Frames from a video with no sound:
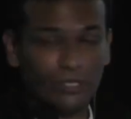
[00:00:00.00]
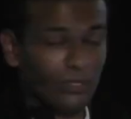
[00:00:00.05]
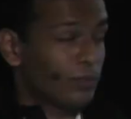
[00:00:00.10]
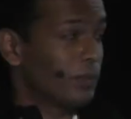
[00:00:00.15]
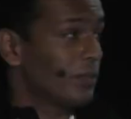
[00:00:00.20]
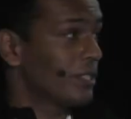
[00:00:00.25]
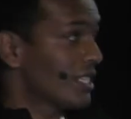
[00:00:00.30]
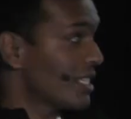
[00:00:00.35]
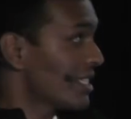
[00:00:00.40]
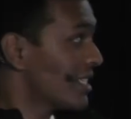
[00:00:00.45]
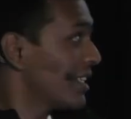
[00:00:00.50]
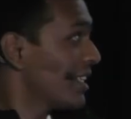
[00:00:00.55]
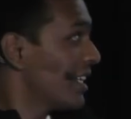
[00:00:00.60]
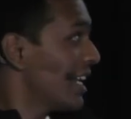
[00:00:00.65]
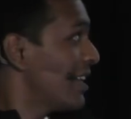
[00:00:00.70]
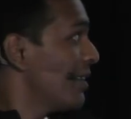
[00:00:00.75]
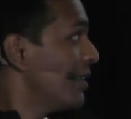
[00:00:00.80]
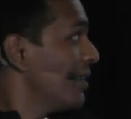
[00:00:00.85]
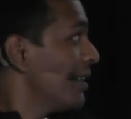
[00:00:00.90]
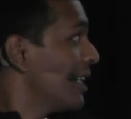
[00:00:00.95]
So just a
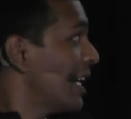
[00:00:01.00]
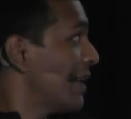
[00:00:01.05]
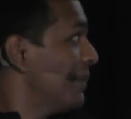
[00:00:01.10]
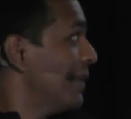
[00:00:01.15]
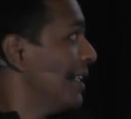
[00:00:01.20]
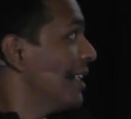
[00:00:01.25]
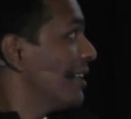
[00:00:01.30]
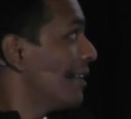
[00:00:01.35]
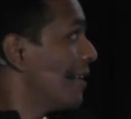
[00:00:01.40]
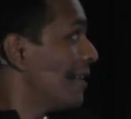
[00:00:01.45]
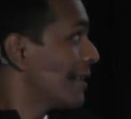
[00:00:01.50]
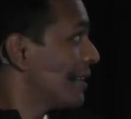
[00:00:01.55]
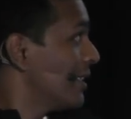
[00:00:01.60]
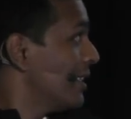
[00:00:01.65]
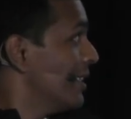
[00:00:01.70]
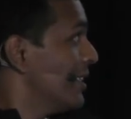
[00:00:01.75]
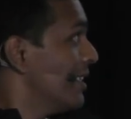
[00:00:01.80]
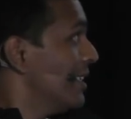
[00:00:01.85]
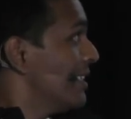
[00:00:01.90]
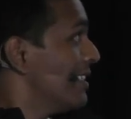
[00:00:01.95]
10-minute
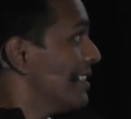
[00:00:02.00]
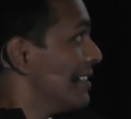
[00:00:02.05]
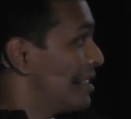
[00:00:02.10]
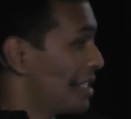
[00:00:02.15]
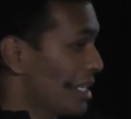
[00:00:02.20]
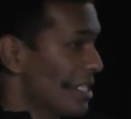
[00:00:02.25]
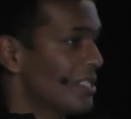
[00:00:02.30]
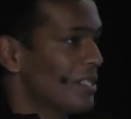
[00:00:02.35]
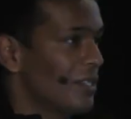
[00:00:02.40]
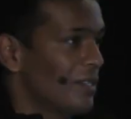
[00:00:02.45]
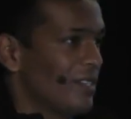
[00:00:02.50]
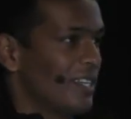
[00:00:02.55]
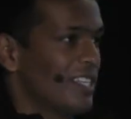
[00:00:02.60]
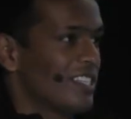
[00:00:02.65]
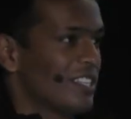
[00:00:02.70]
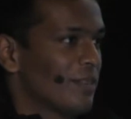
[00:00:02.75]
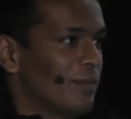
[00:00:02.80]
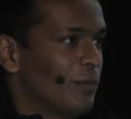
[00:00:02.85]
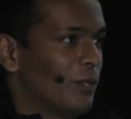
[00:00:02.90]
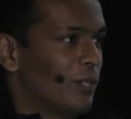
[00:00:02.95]
talk just on
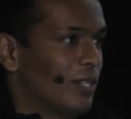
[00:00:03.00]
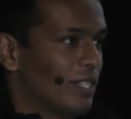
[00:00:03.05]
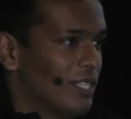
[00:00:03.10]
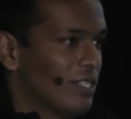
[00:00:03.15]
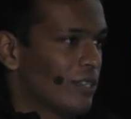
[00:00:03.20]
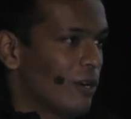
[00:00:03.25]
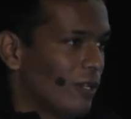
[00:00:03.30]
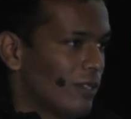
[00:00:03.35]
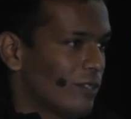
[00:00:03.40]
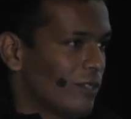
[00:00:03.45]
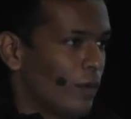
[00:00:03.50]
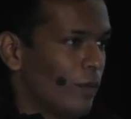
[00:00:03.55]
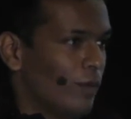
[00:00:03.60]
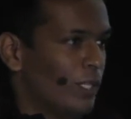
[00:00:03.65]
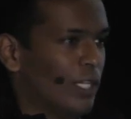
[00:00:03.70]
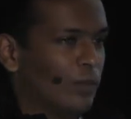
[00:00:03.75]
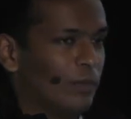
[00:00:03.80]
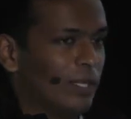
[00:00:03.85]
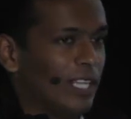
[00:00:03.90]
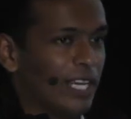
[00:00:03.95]
TensorBoard is also
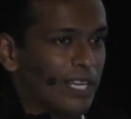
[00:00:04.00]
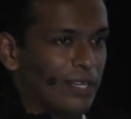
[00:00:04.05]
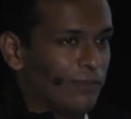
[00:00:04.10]
available.